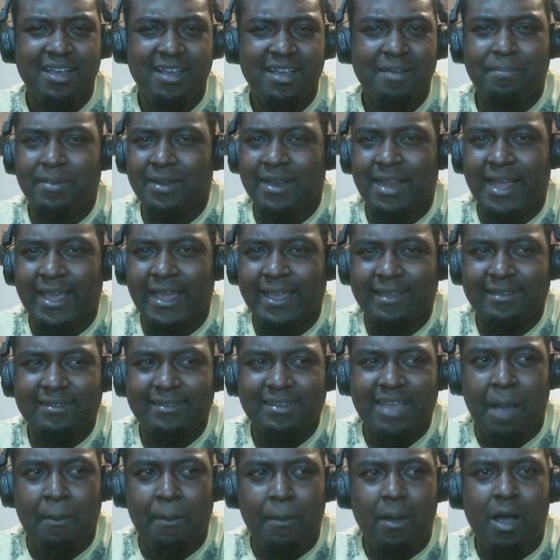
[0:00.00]
But, like,
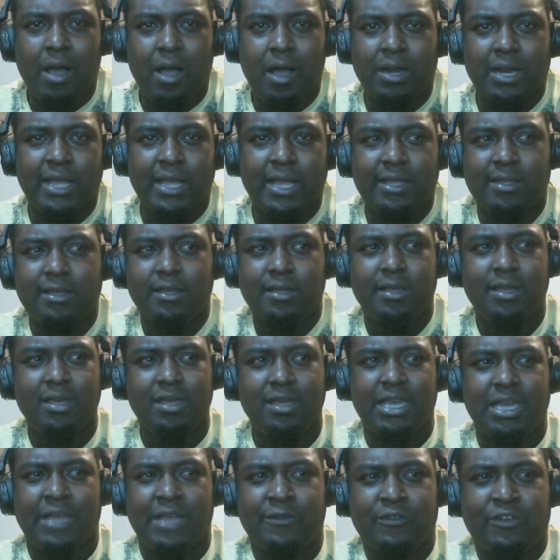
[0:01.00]
come on. Like,
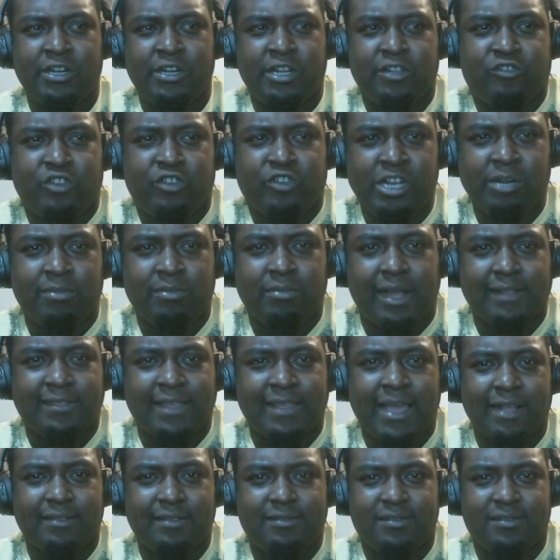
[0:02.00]
if you're going to treat him like that,